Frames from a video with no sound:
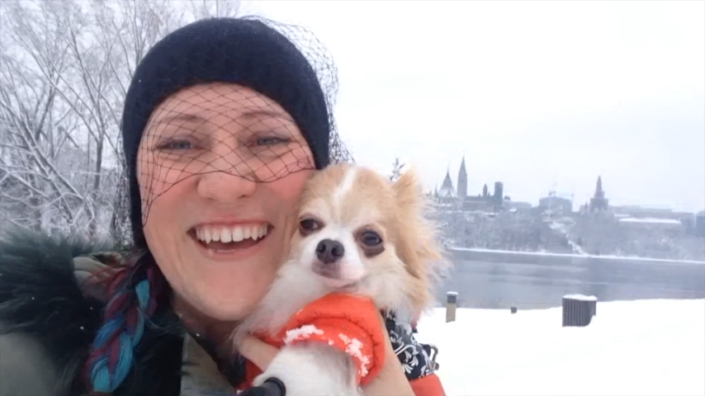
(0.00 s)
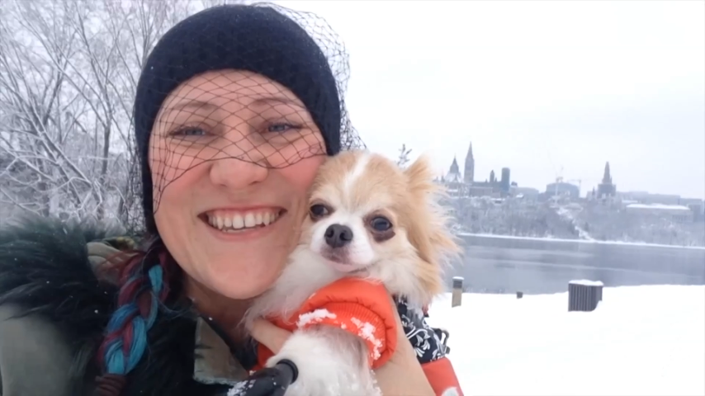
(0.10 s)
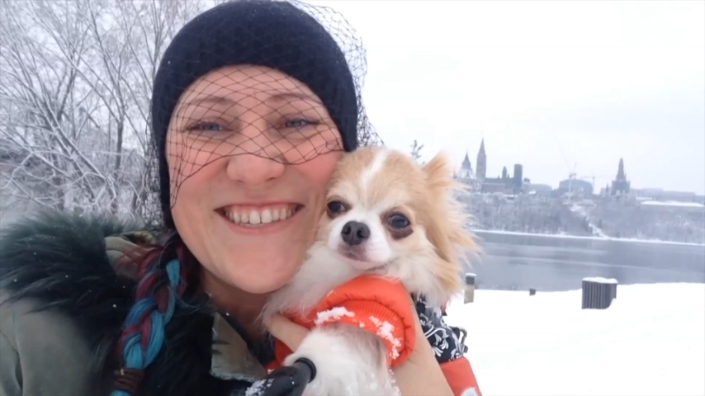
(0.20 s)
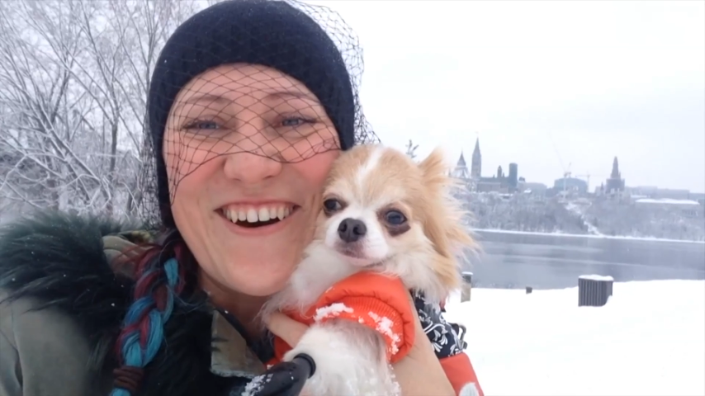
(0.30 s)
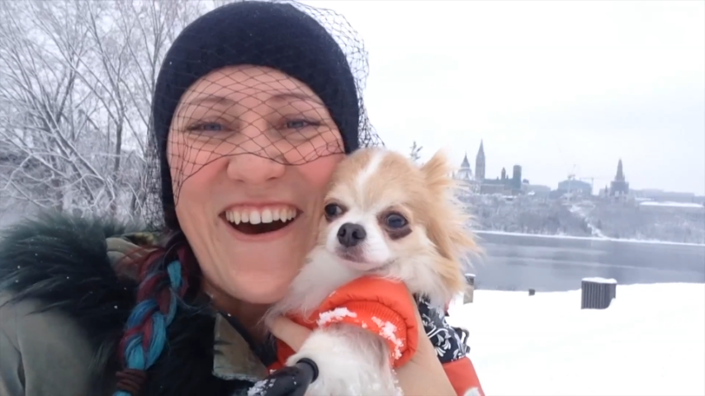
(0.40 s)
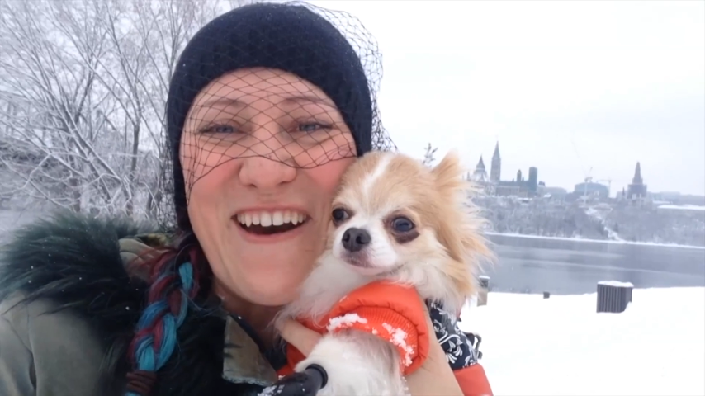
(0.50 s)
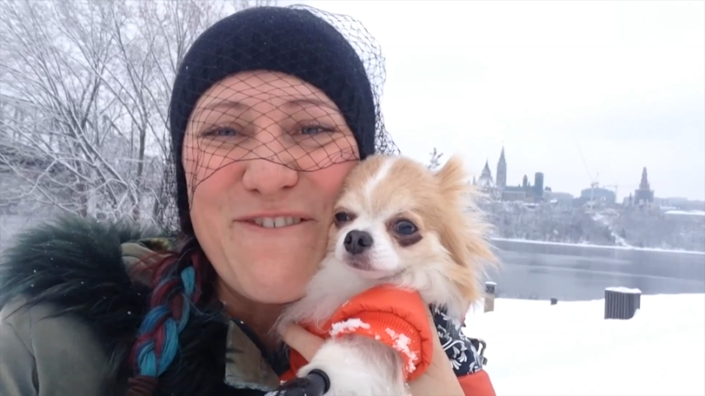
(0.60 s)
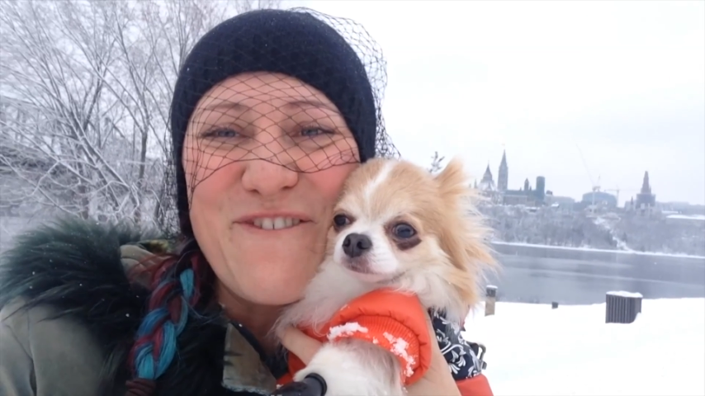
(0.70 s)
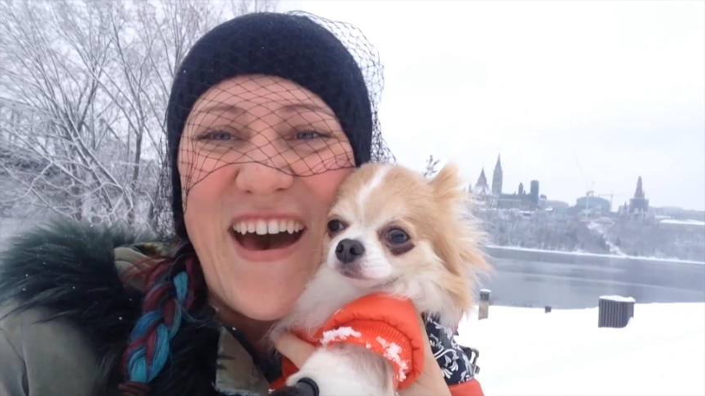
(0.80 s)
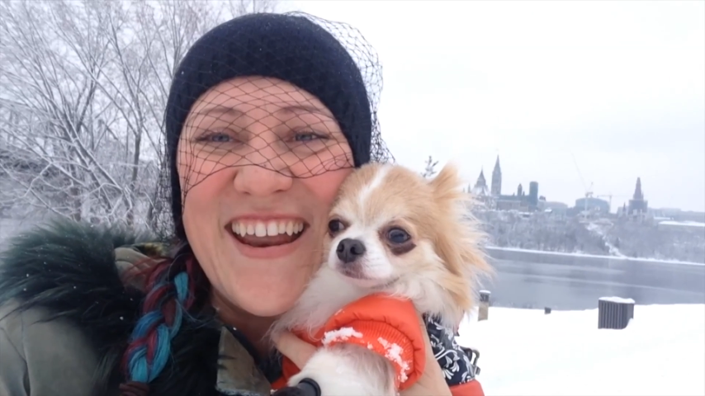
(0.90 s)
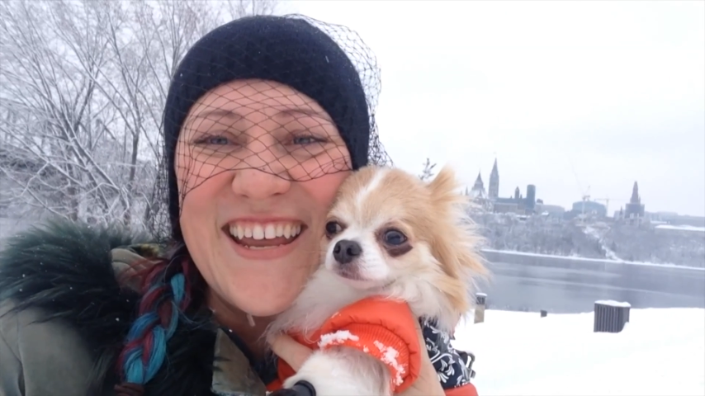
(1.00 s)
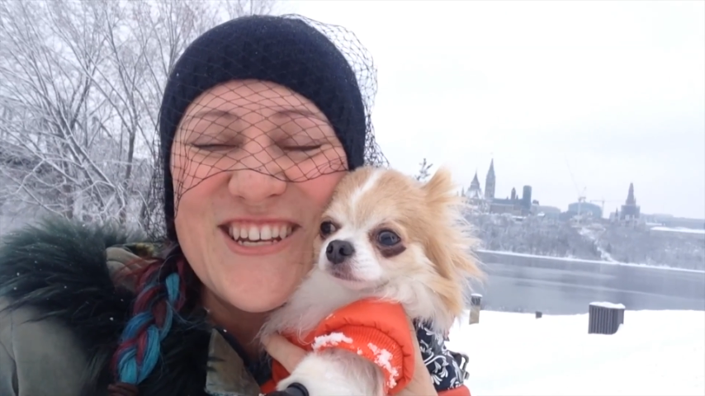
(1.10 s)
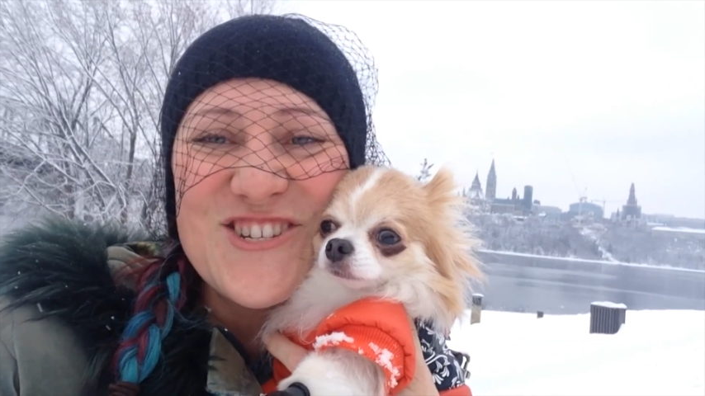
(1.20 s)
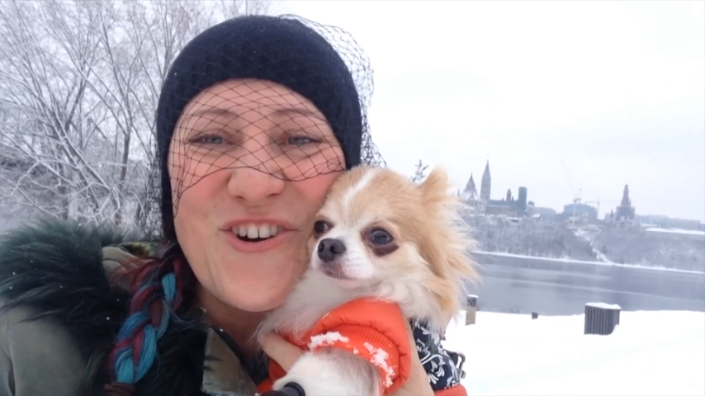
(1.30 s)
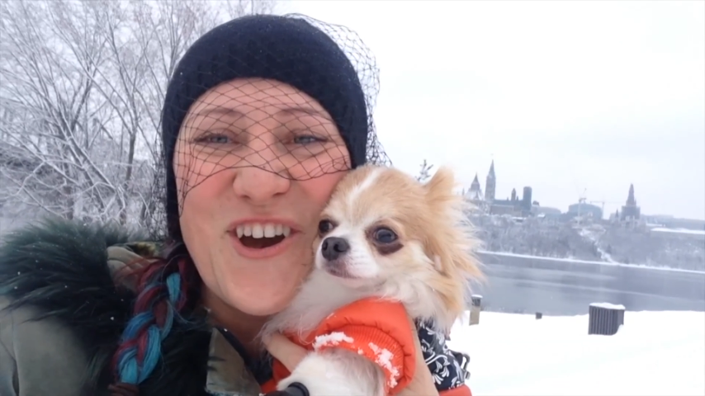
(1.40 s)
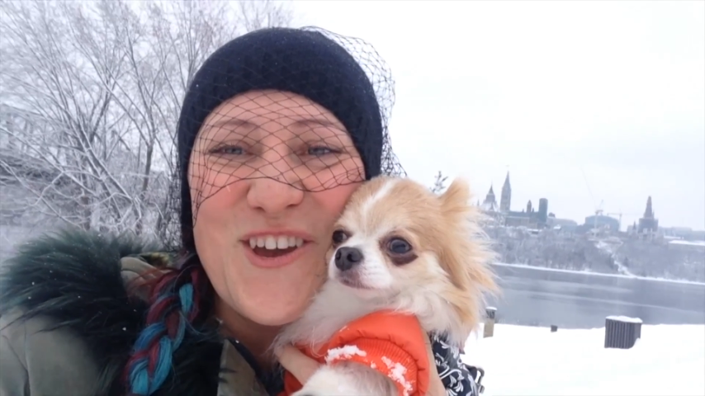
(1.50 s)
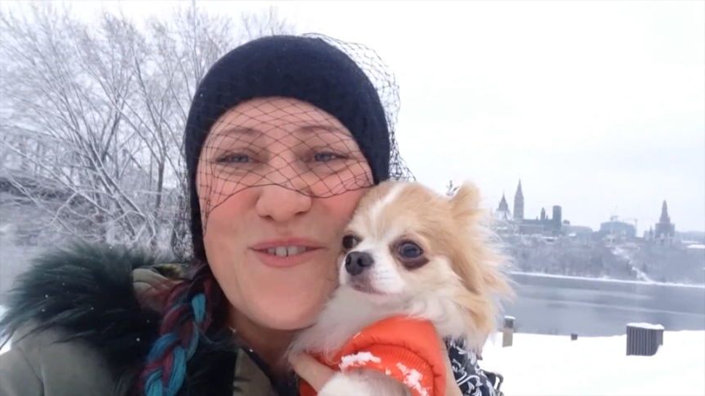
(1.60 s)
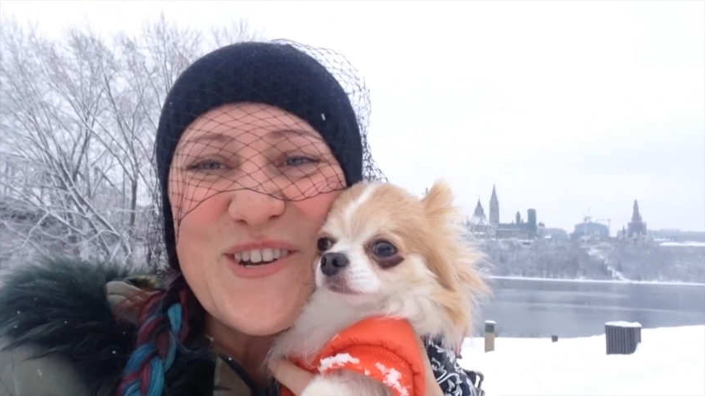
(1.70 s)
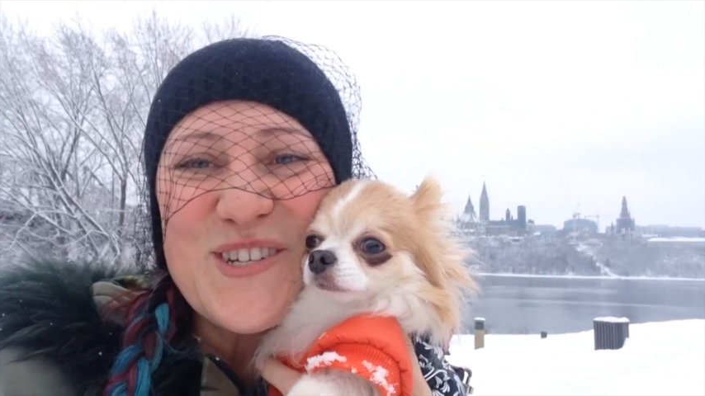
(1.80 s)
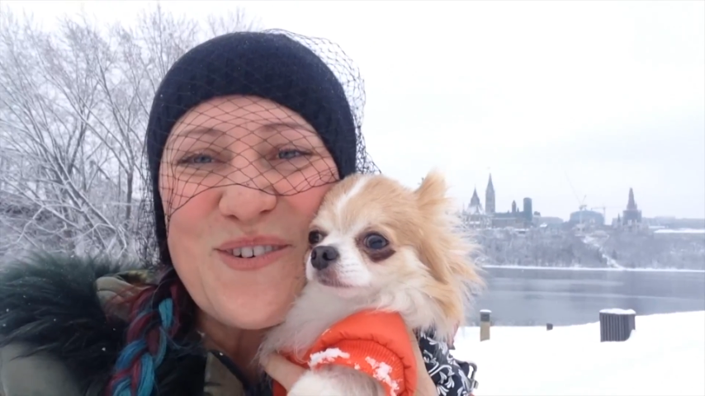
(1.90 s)
So have fun, enjoy your
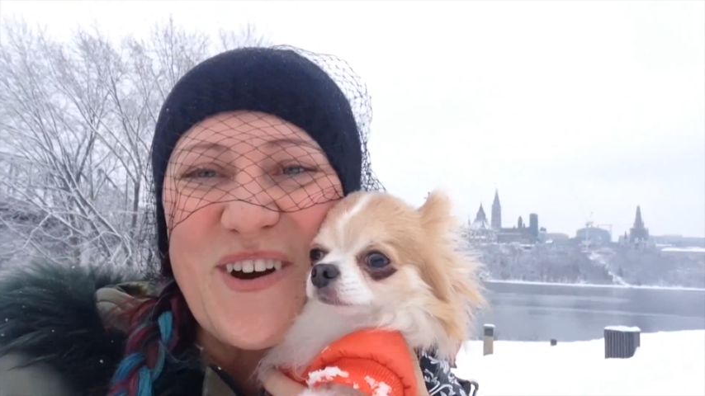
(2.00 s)
winter